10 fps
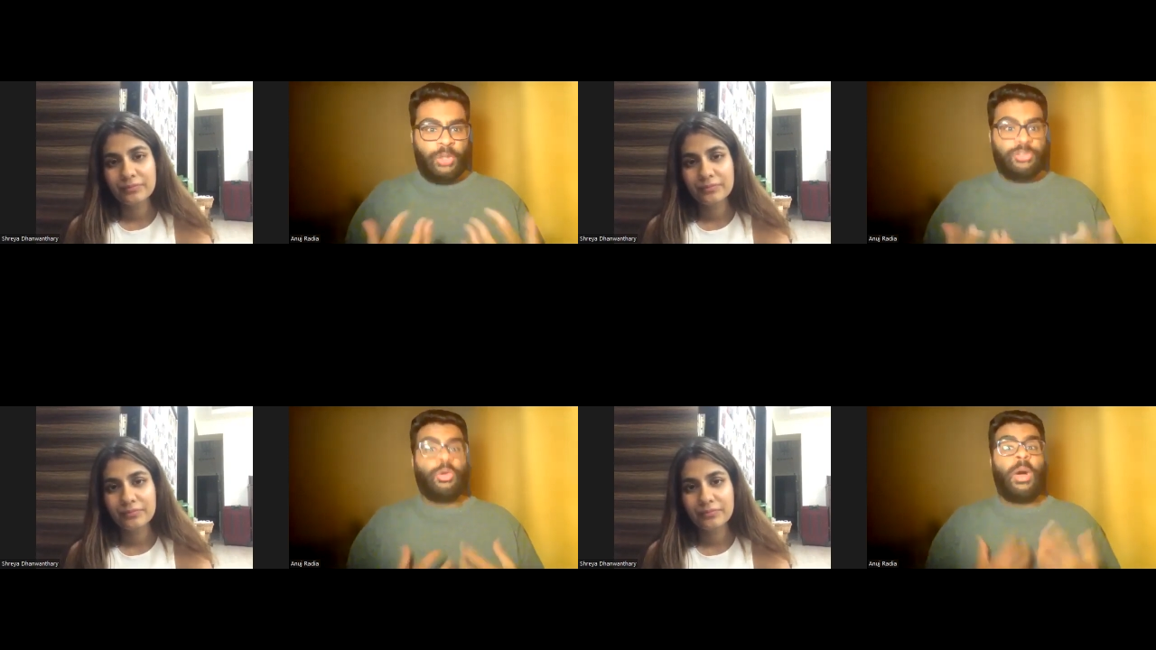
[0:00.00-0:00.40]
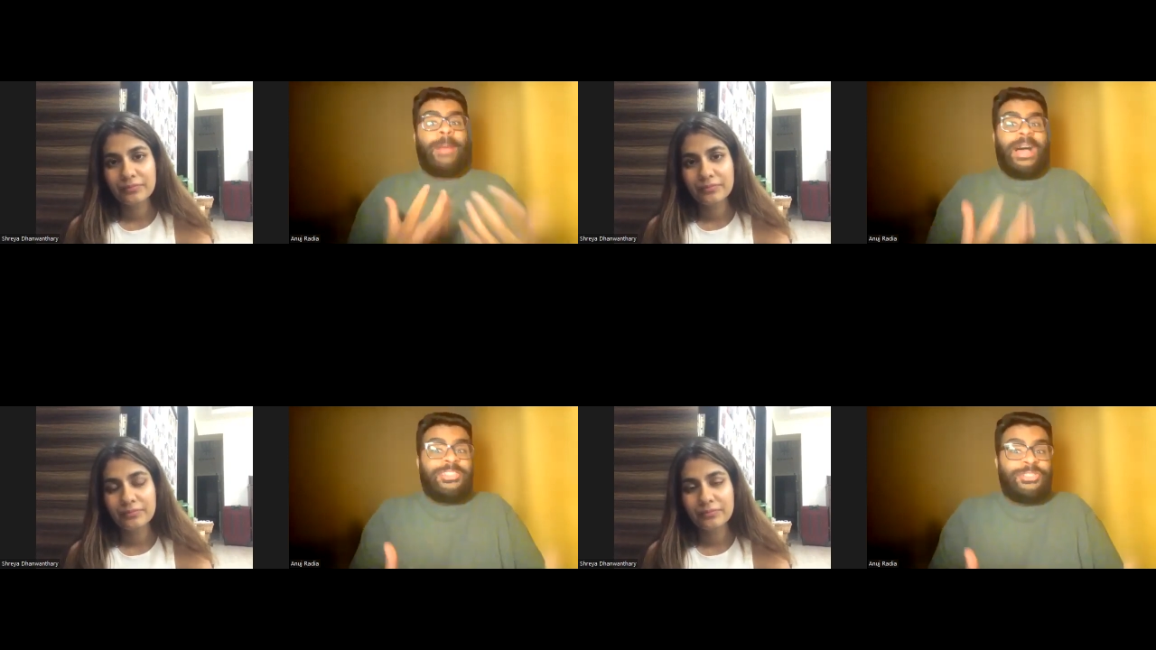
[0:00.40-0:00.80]
Speaker 1: who are
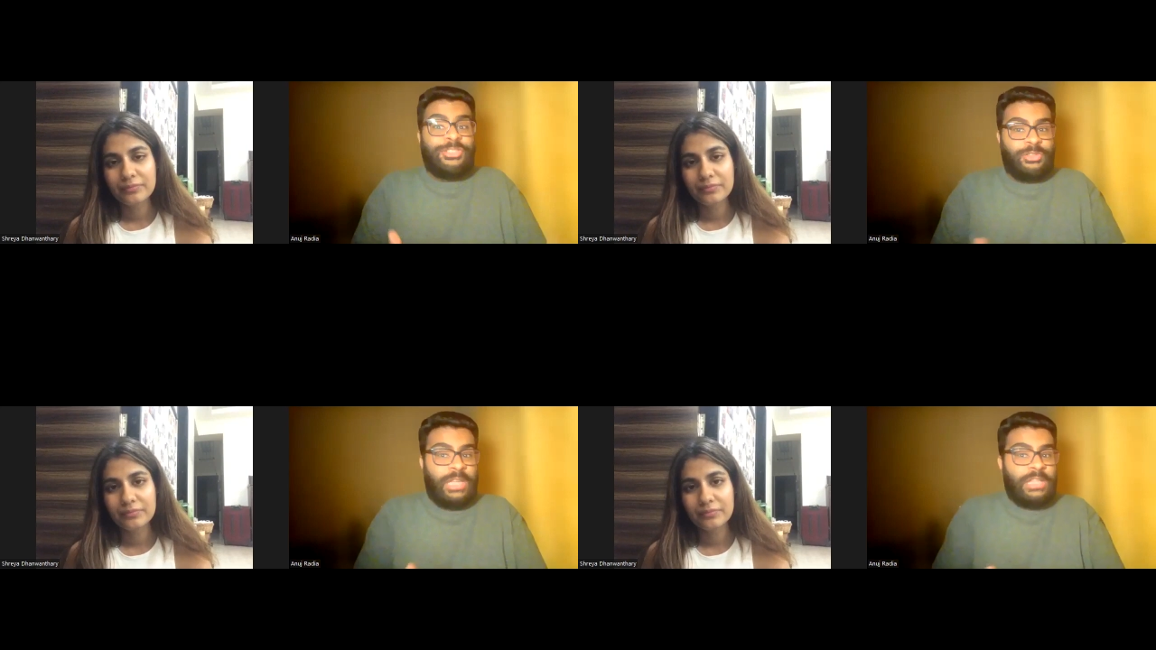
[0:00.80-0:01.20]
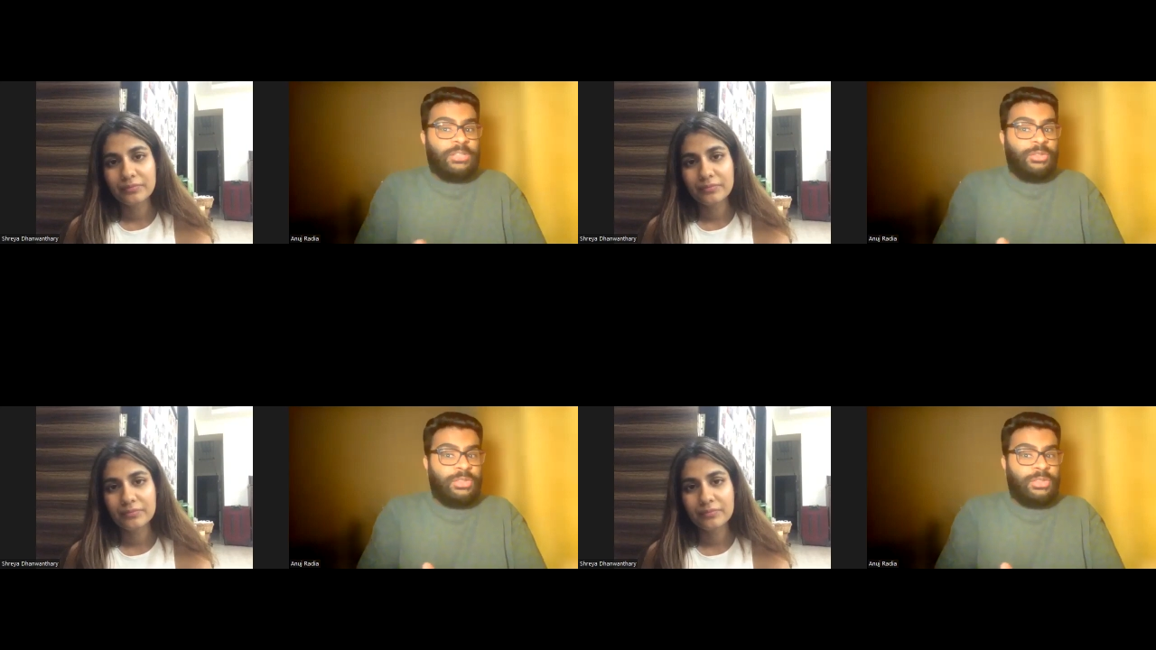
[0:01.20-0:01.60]
passionate, like you
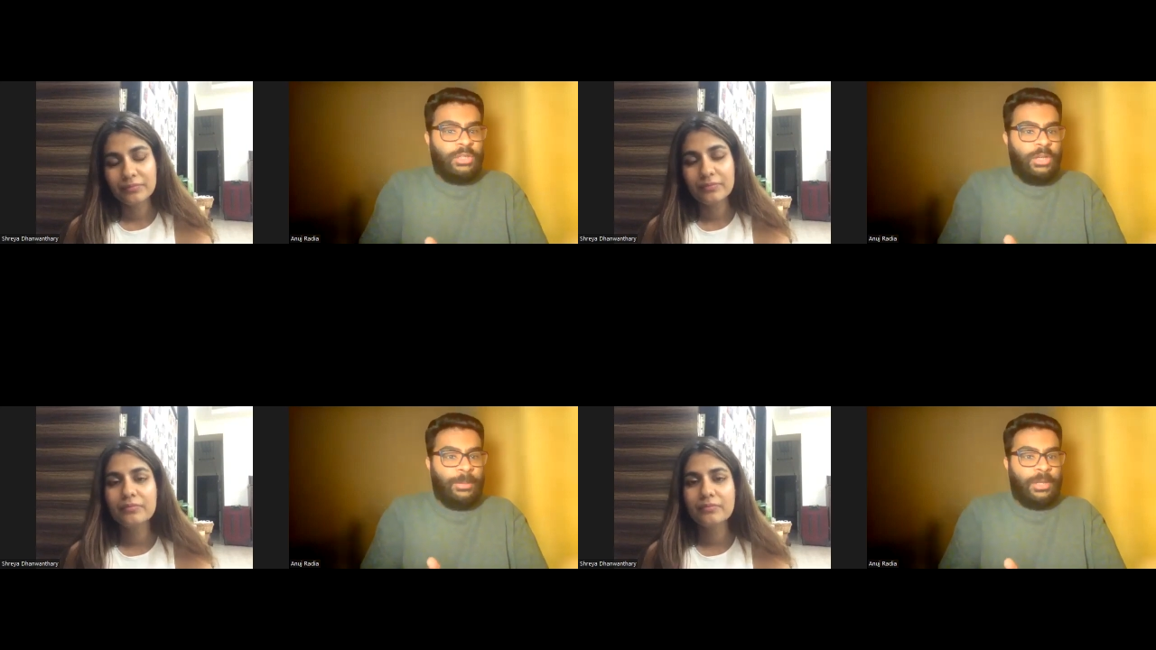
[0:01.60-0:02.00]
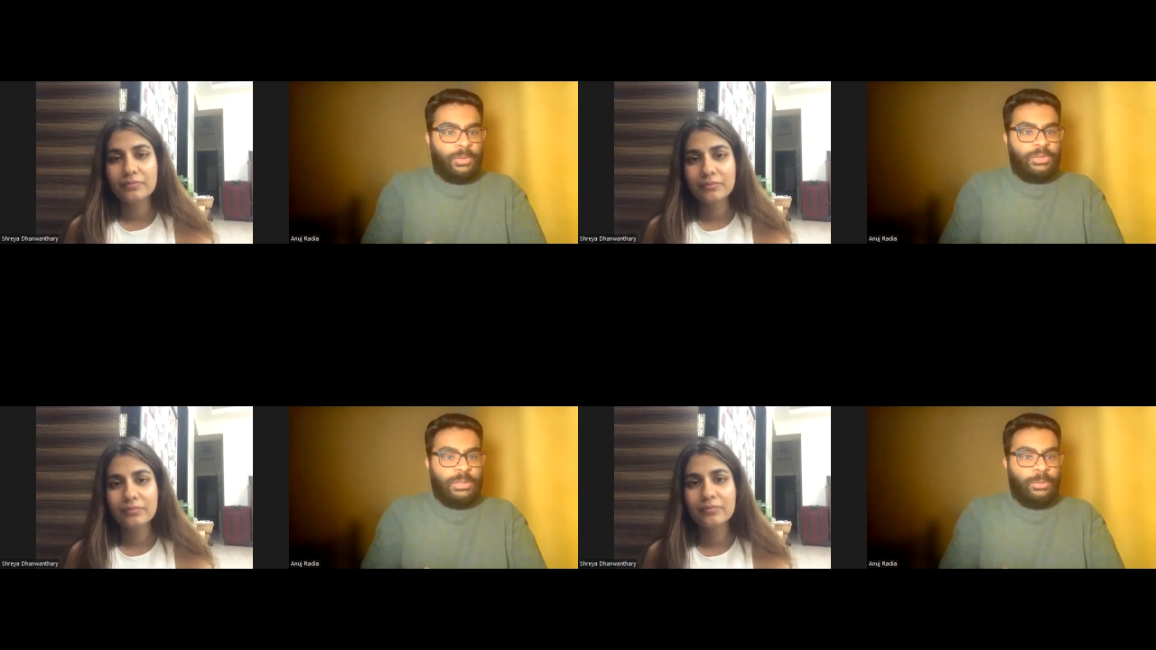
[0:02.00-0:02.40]
said, about what
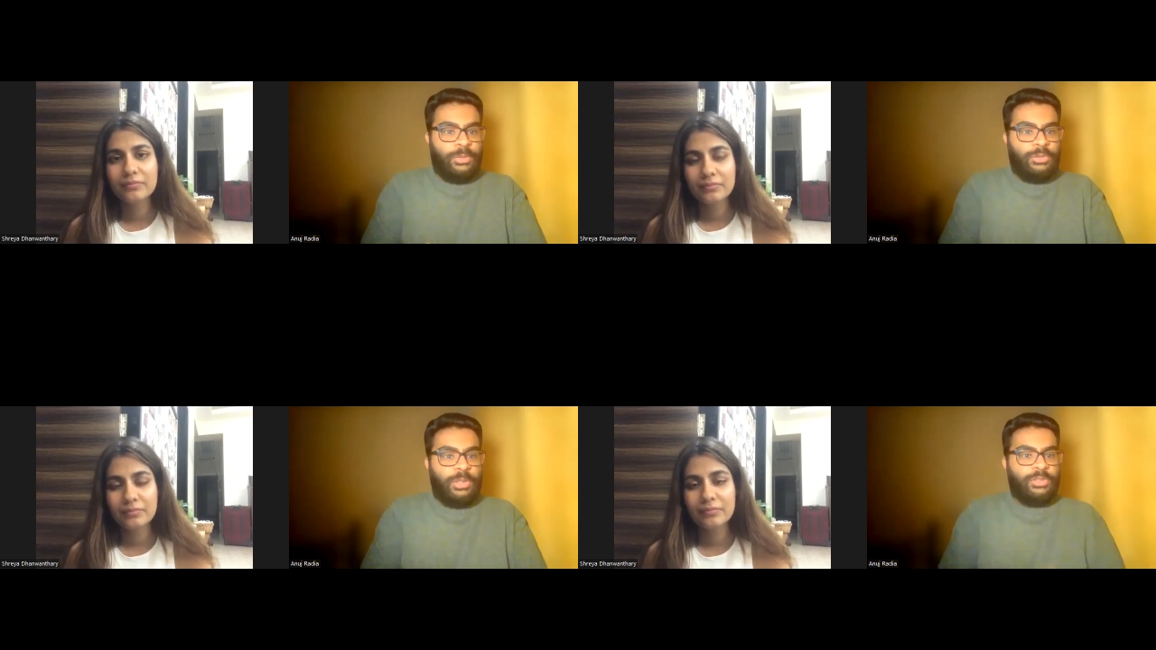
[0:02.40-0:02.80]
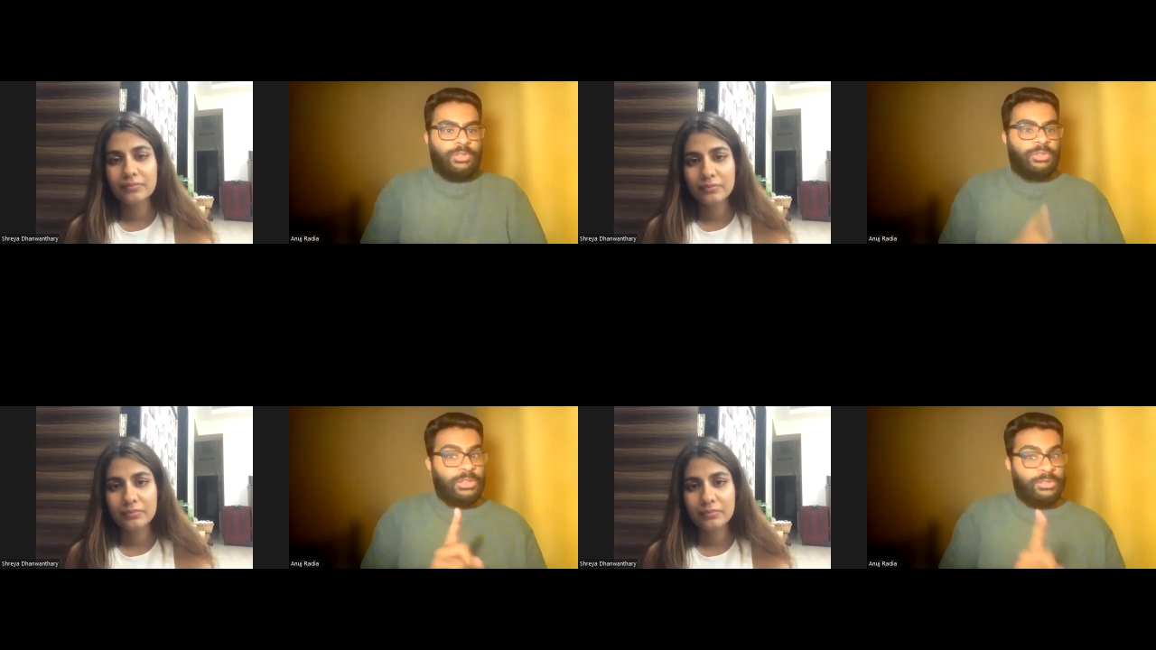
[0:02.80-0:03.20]
they want to watch. So
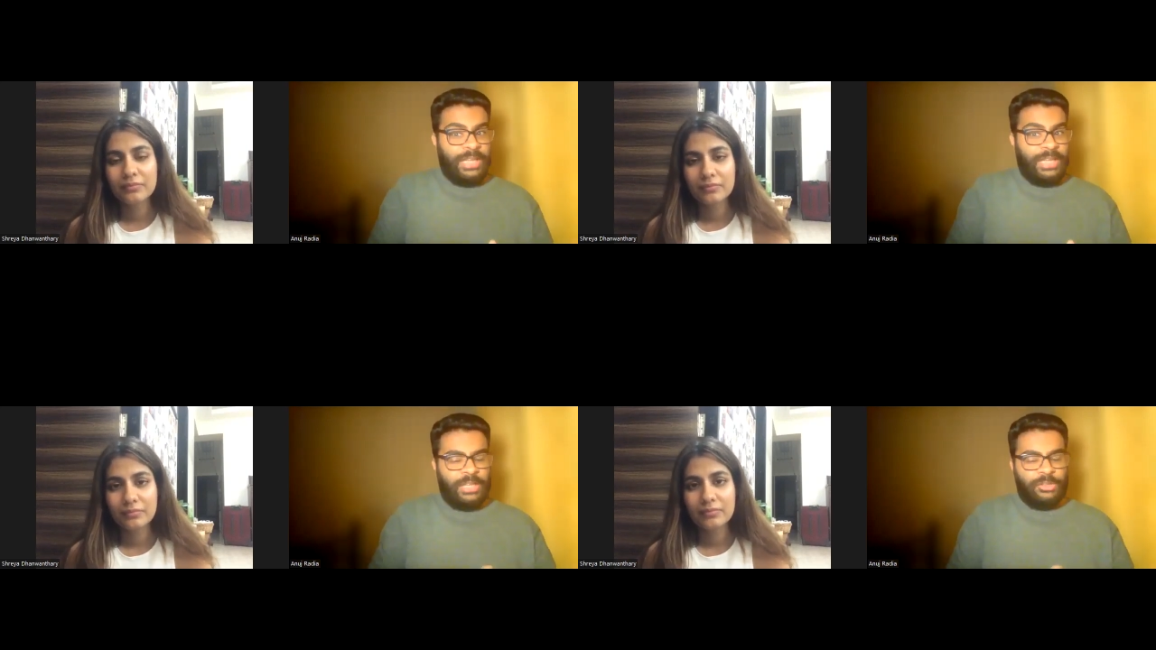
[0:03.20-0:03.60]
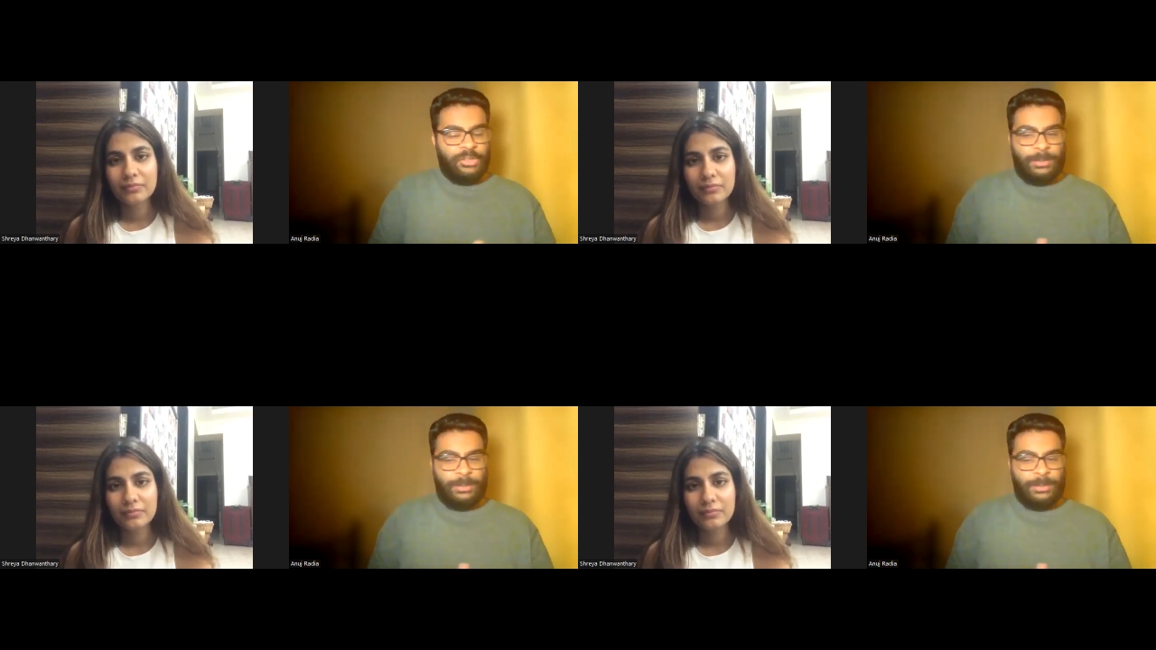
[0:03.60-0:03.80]
there's that aspect.